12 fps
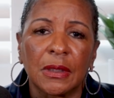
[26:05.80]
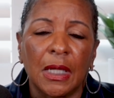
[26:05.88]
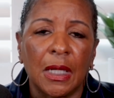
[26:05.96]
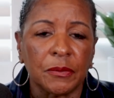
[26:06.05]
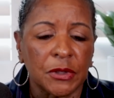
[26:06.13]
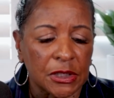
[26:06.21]

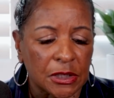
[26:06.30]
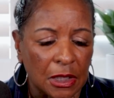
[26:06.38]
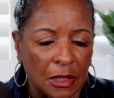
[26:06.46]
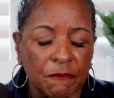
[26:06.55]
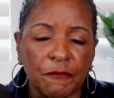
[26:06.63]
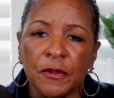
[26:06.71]
I'm just
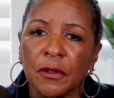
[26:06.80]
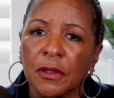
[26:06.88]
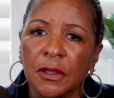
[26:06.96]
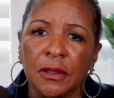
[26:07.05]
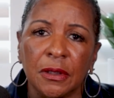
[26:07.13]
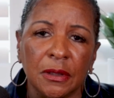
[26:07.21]
saying, feel
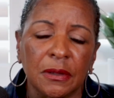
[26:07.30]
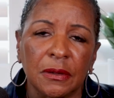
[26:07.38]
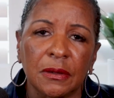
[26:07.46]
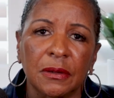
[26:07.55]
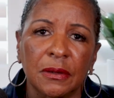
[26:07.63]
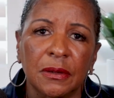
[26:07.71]
good.
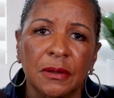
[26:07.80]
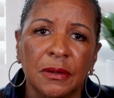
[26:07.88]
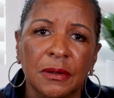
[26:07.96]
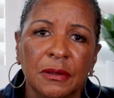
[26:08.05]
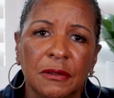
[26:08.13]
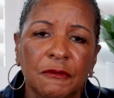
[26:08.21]

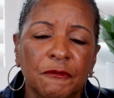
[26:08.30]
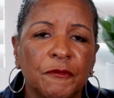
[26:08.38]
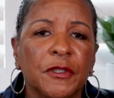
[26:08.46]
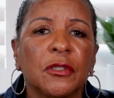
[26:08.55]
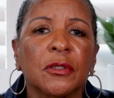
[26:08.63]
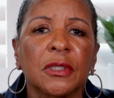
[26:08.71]

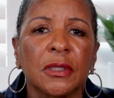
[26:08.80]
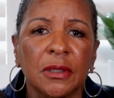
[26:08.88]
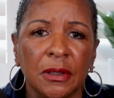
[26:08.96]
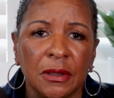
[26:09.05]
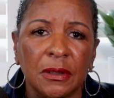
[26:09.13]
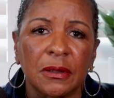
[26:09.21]
Feel
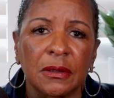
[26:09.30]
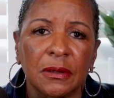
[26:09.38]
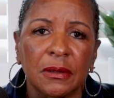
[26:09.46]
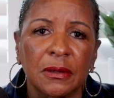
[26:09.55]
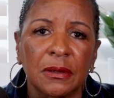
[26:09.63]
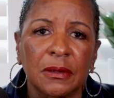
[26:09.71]
good.
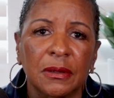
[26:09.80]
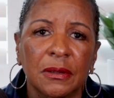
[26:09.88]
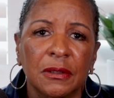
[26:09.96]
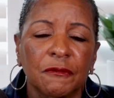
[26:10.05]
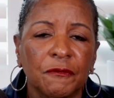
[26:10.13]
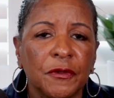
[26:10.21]

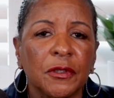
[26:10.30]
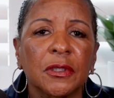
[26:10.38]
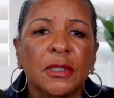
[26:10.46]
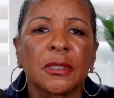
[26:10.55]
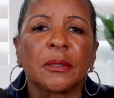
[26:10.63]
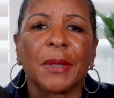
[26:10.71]
Feel
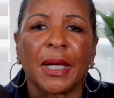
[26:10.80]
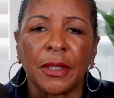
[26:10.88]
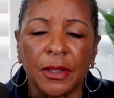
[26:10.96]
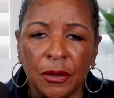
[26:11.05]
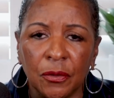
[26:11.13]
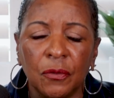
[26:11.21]
good about
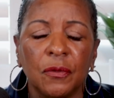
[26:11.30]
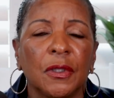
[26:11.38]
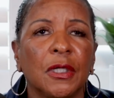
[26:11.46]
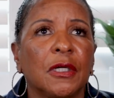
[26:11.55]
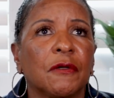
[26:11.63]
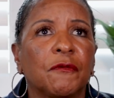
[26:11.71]
you.
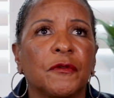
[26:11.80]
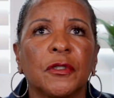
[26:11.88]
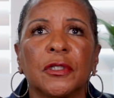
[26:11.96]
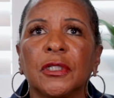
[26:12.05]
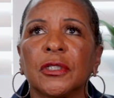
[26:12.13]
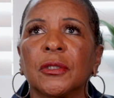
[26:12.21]

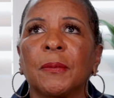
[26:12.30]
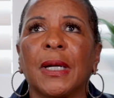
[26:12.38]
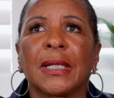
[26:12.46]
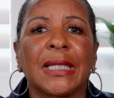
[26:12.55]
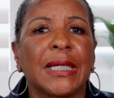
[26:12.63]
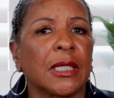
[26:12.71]
Feel good
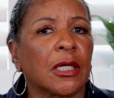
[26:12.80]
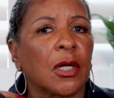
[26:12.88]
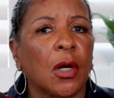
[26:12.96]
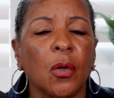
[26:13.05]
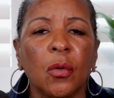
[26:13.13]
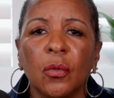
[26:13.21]
about letting
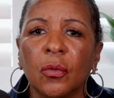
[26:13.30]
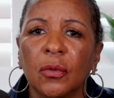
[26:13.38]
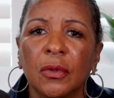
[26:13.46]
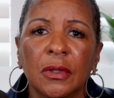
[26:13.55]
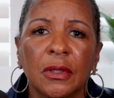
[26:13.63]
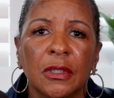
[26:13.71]
go.
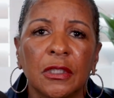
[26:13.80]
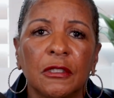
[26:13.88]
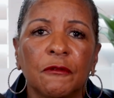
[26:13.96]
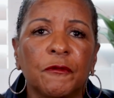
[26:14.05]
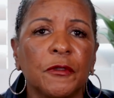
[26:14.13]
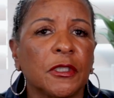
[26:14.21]

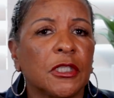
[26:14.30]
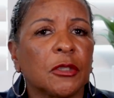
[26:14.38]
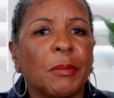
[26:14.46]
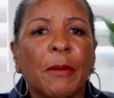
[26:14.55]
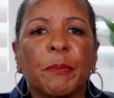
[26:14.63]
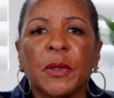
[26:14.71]
Feel good
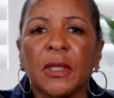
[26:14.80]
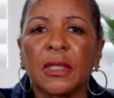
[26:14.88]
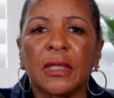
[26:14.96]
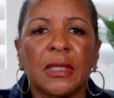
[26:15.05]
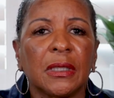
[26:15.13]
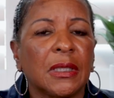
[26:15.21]
about
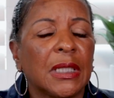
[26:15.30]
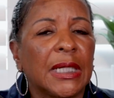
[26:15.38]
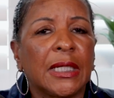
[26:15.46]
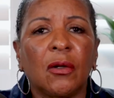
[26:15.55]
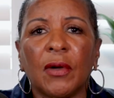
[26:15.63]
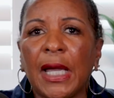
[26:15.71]
peeling it.
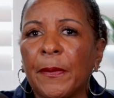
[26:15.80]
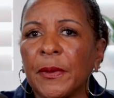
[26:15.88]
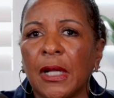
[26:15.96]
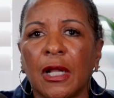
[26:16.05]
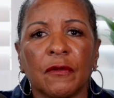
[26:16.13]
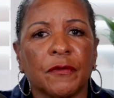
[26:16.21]
It don't happen
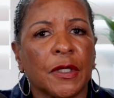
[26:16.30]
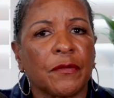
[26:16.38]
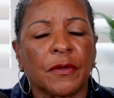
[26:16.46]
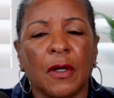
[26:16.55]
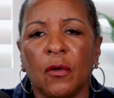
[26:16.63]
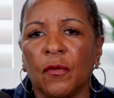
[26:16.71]
all
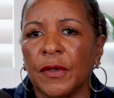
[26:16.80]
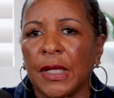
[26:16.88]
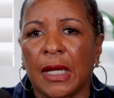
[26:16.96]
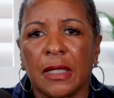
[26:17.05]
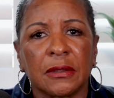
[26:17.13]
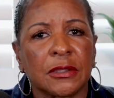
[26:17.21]

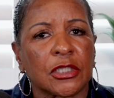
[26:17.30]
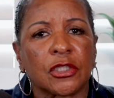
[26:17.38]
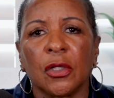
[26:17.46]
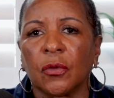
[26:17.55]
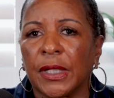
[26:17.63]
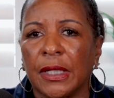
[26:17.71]
overnight. Just
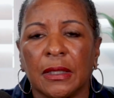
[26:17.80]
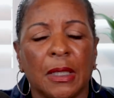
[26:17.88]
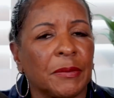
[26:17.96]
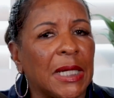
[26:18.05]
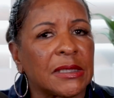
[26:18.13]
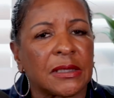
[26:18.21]
know that.
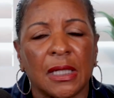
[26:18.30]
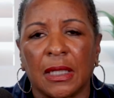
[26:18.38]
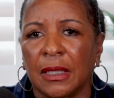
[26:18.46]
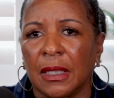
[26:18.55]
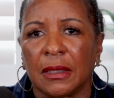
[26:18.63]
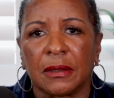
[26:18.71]
I'm not
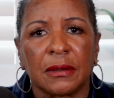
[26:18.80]
saying that.